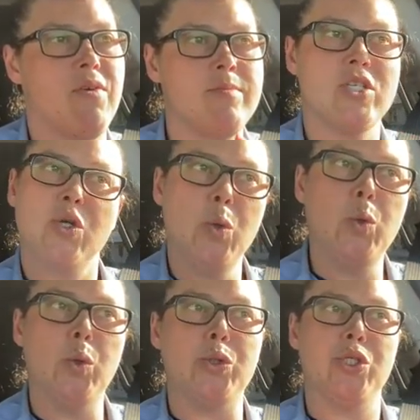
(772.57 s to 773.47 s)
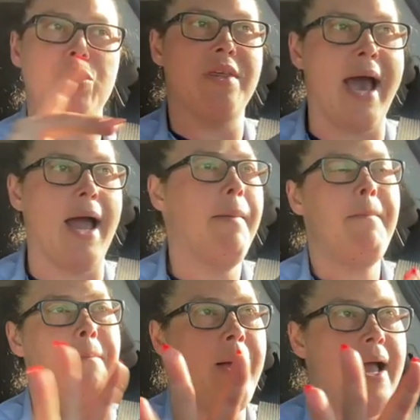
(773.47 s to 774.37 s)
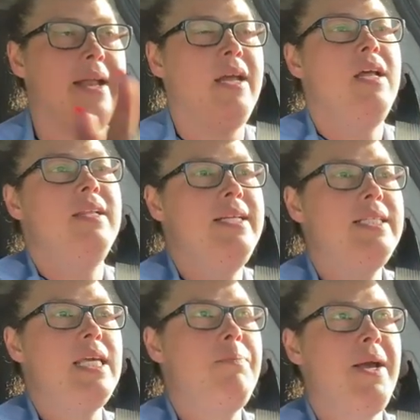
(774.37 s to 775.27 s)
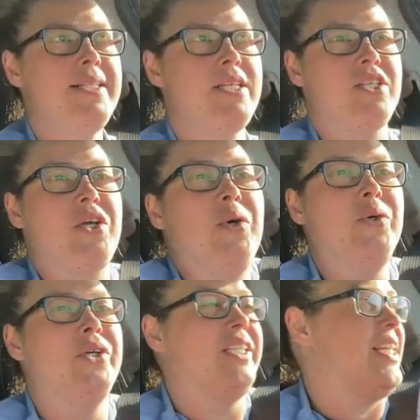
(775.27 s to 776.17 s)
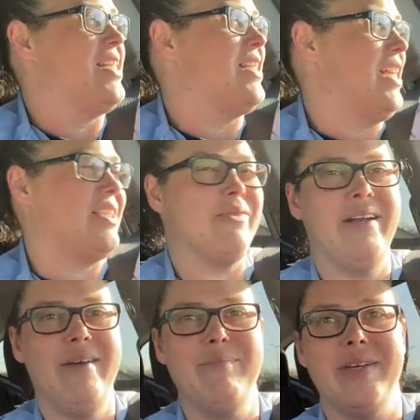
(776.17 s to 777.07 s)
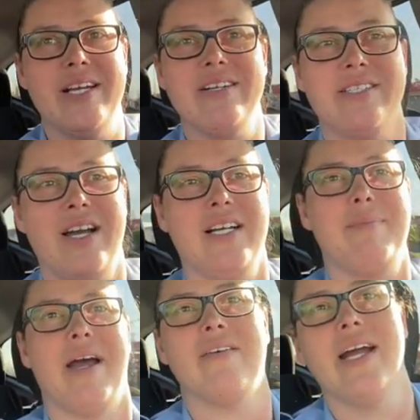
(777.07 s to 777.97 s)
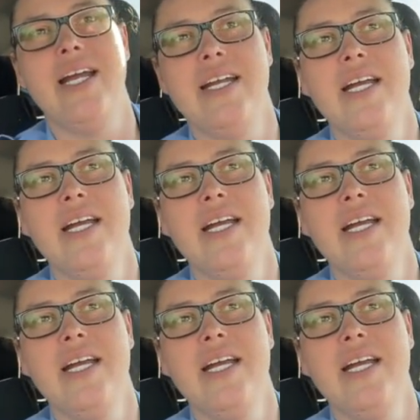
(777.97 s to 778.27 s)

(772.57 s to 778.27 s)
school to that, but let's get back to school because that's what I'm here to talk about, right?